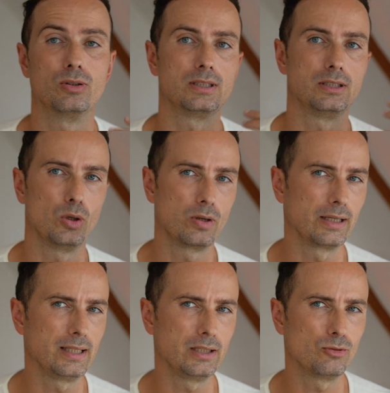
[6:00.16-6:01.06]
is yoga
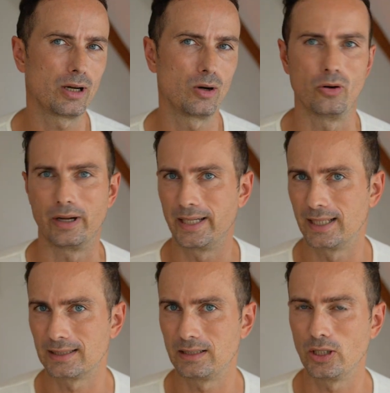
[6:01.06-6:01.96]
nidra or
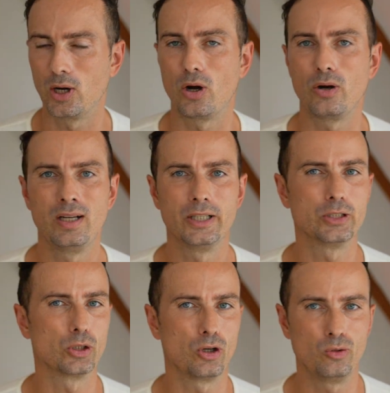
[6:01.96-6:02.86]
NSDR,
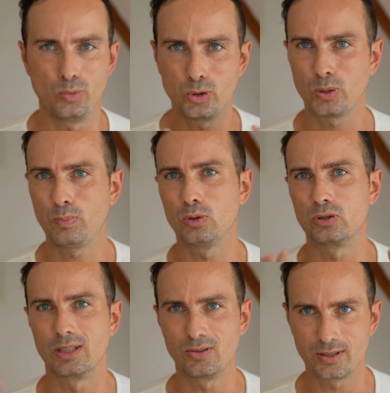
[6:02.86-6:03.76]
there are multiple
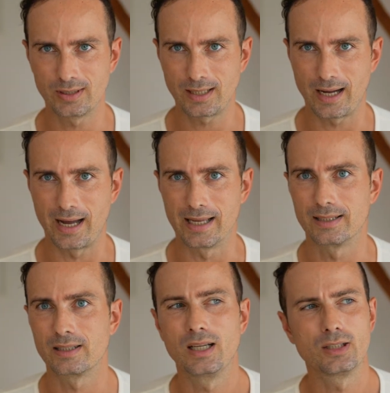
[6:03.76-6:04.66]
different
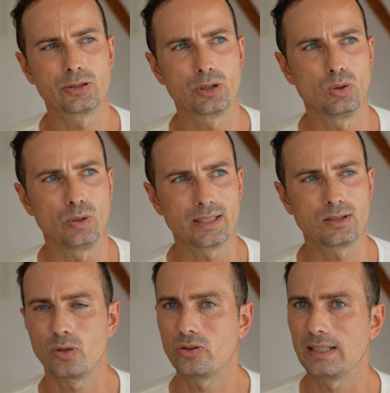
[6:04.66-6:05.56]
kinds, so
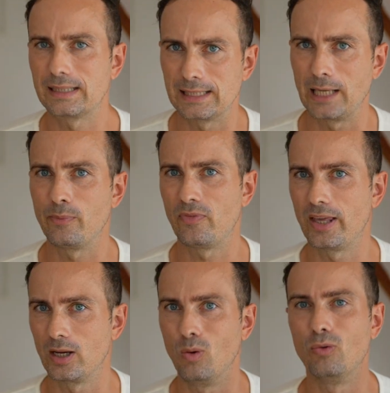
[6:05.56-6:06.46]
it's not the same
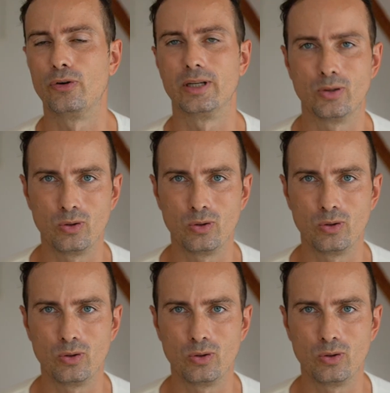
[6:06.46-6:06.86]
thing over and